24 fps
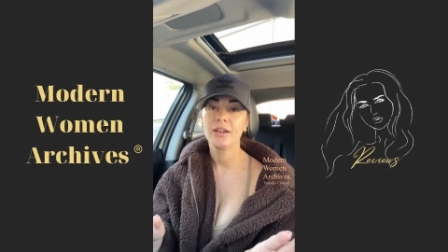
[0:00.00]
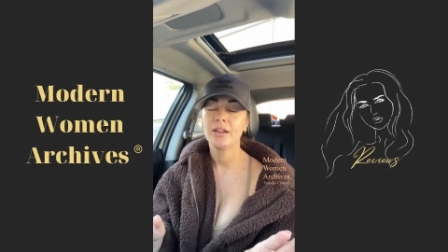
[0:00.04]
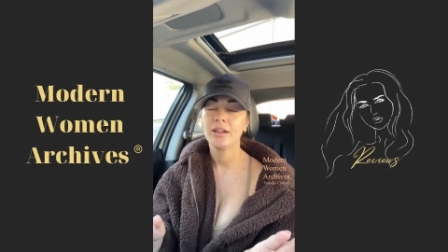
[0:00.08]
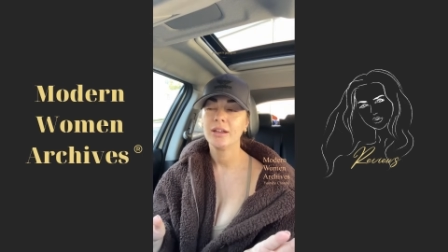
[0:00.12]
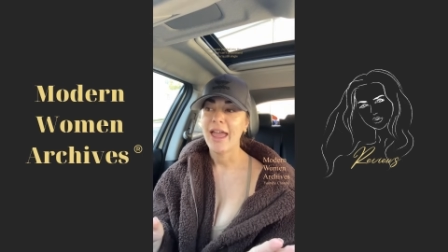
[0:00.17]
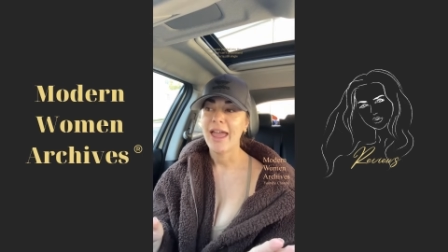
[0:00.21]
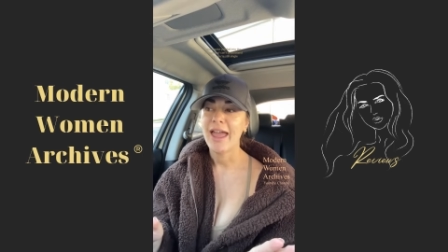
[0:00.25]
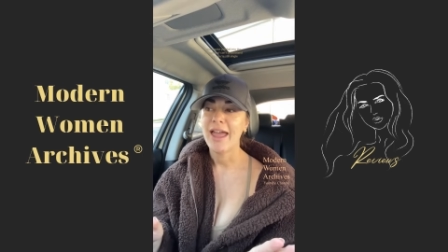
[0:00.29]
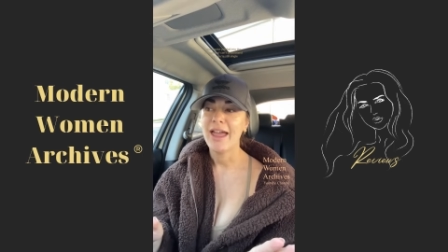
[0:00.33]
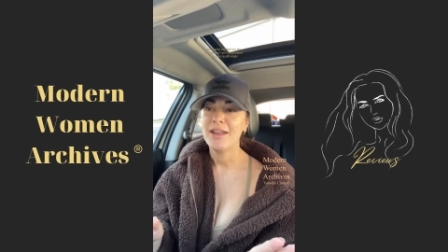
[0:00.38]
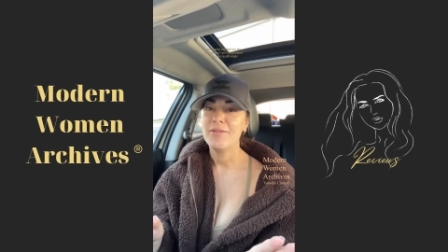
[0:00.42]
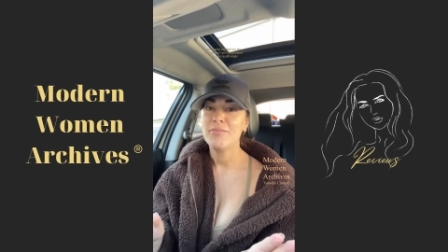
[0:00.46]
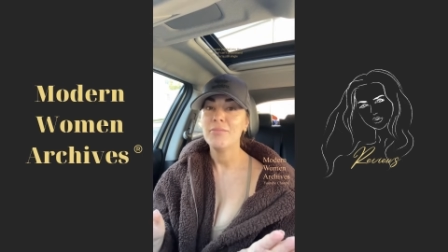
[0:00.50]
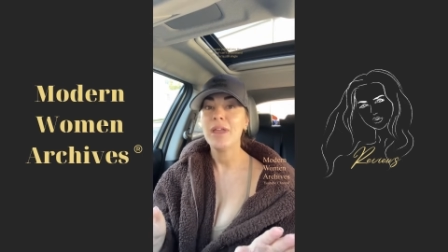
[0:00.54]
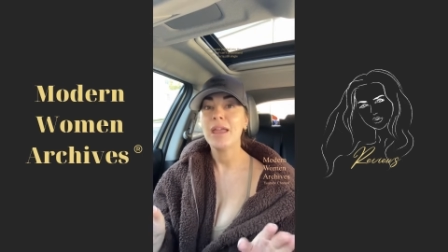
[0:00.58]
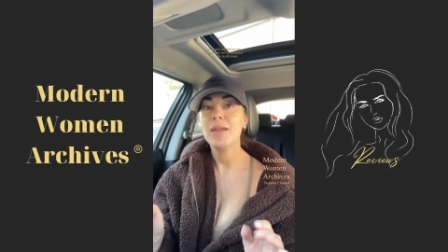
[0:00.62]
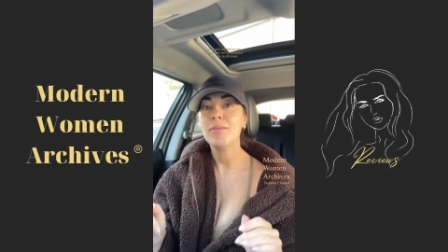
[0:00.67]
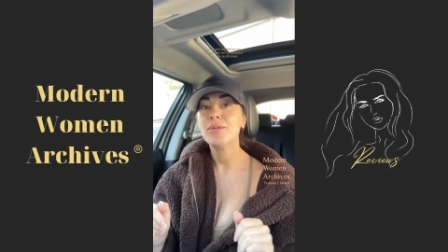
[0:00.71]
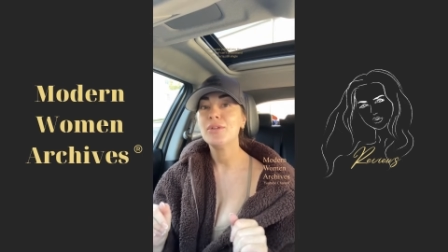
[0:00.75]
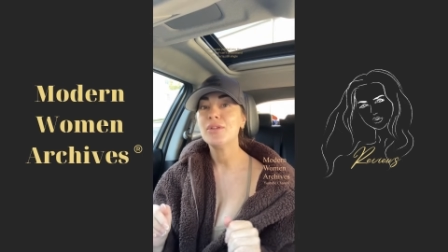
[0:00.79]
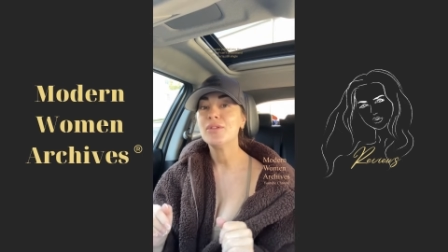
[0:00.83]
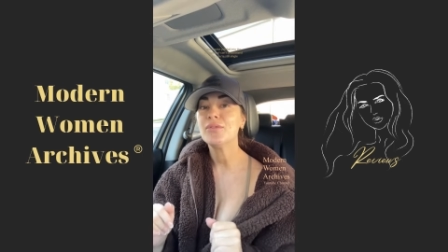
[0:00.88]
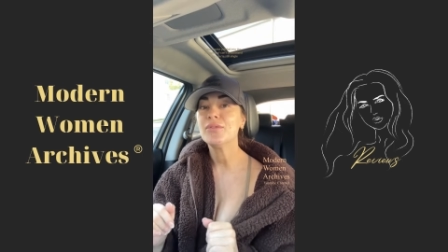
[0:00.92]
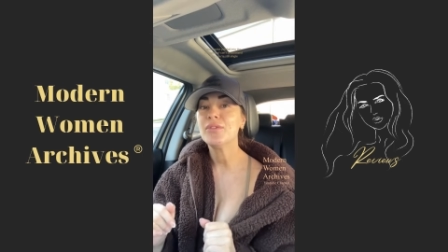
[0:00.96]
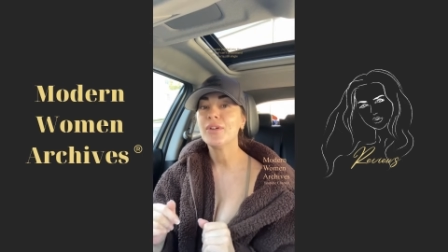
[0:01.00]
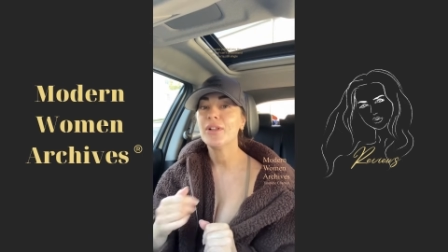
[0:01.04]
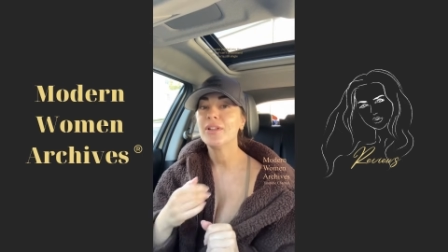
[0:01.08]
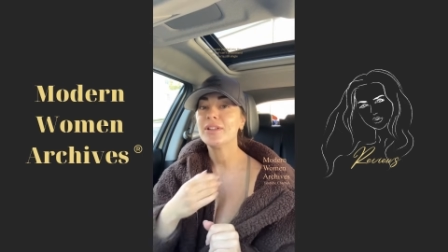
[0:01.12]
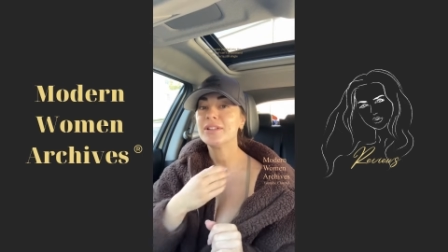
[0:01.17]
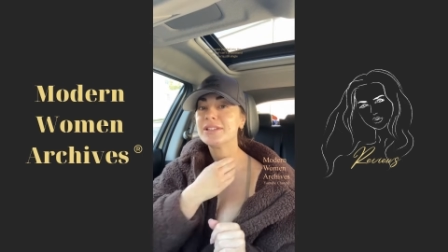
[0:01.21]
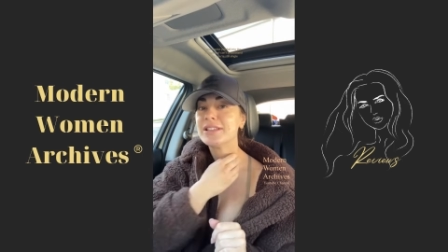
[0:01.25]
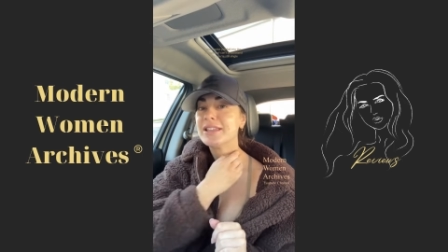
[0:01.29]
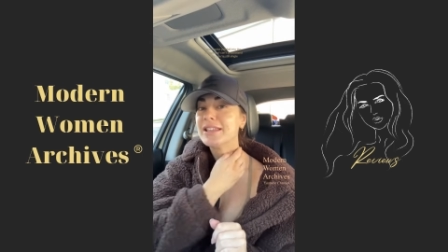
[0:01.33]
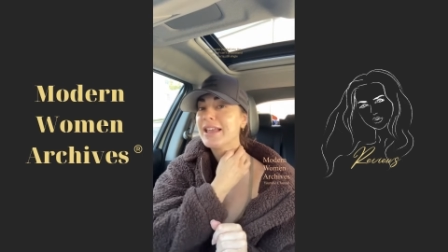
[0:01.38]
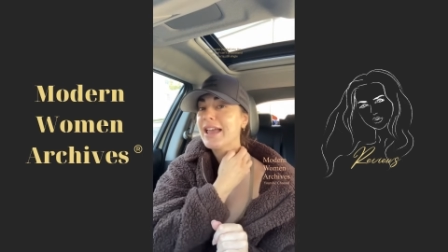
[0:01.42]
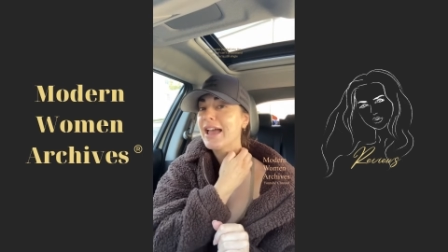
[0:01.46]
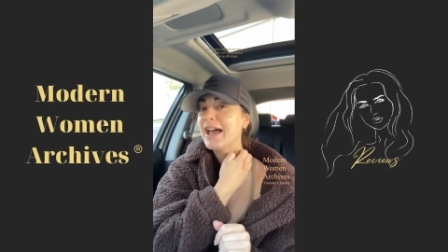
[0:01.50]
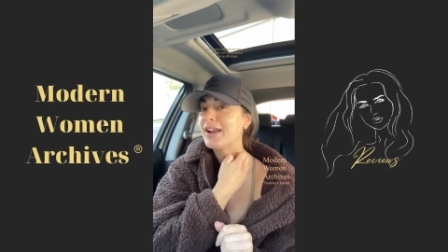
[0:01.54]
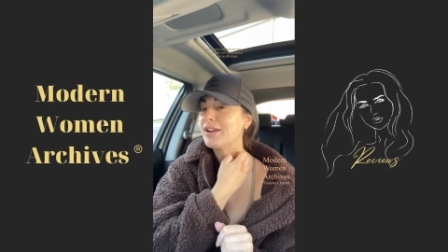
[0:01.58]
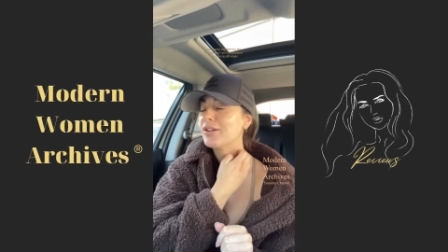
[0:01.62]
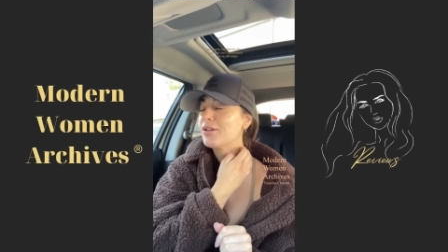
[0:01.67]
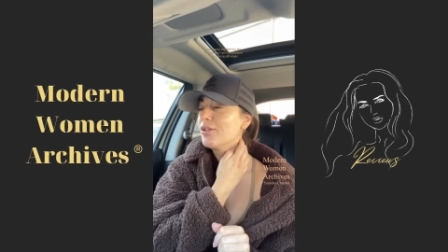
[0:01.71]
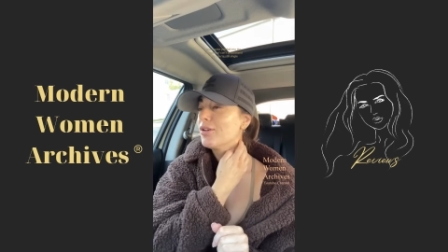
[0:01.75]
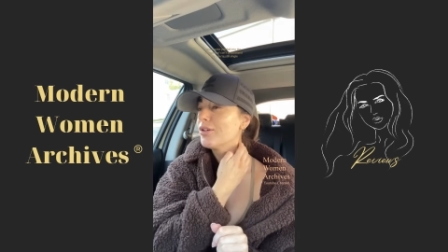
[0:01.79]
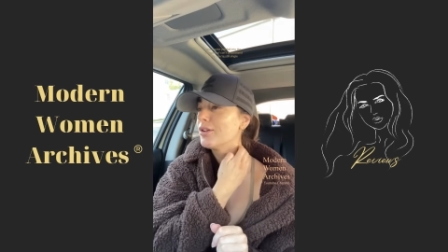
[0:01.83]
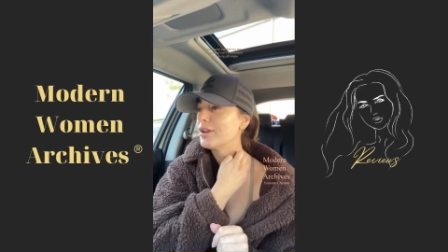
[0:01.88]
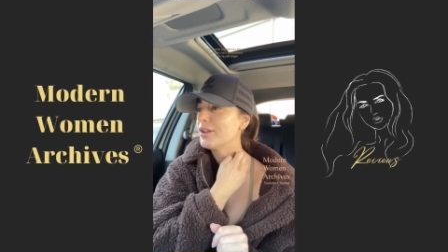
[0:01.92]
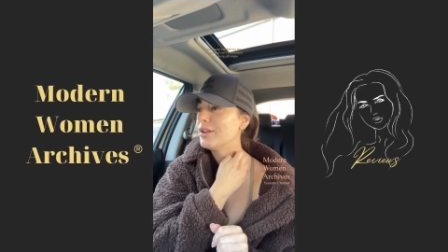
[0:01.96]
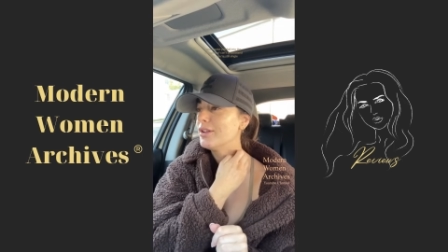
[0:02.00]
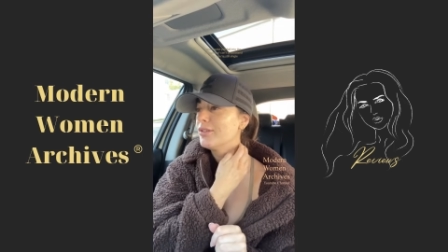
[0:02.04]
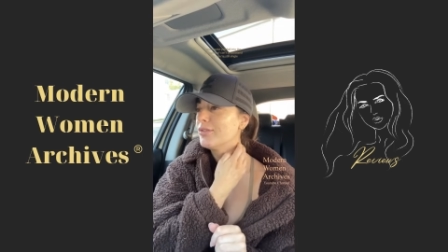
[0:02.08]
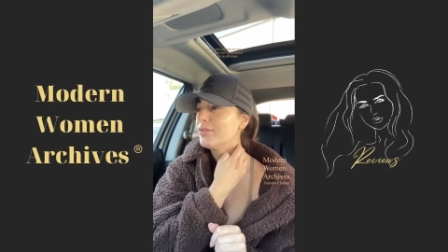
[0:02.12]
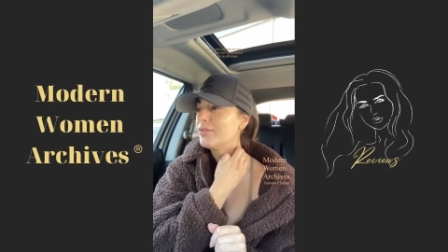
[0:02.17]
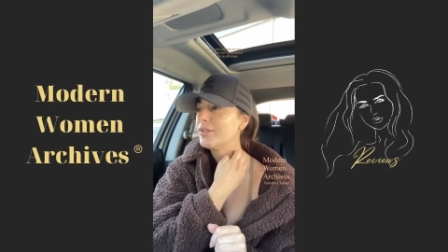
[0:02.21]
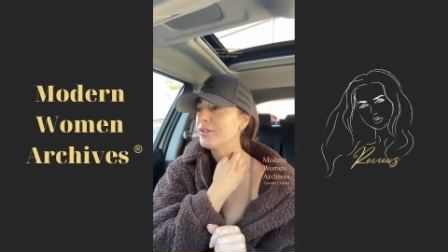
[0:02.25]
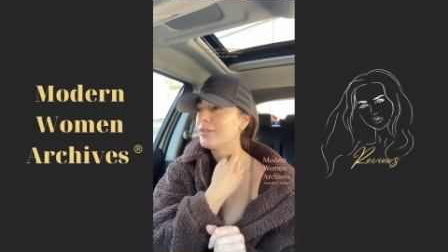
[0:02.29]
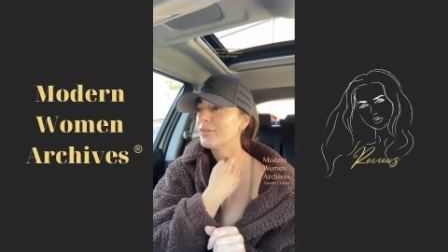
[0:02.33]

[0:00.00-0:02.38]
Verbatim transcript: And maybe you fall into the category of,